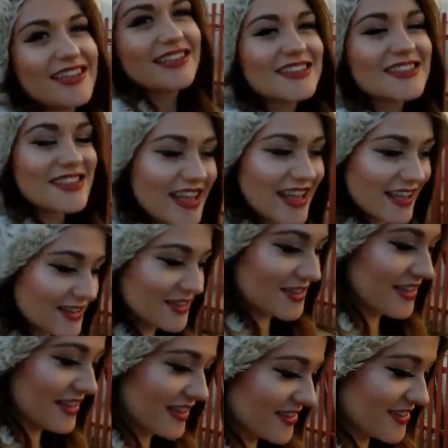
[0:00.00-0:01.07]
It's like
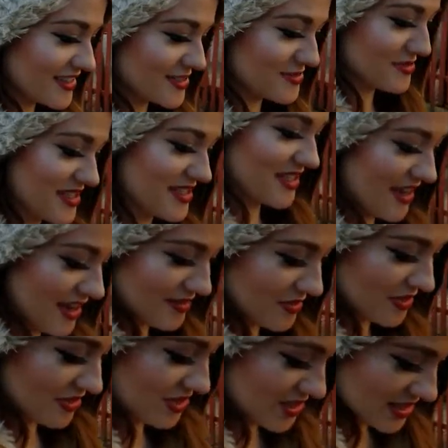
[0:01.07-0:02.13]
during the Christmas
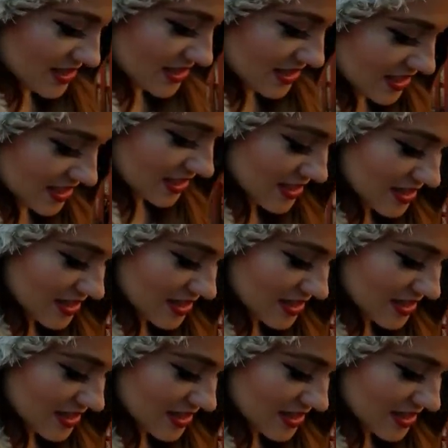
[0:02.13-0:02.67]
time, you just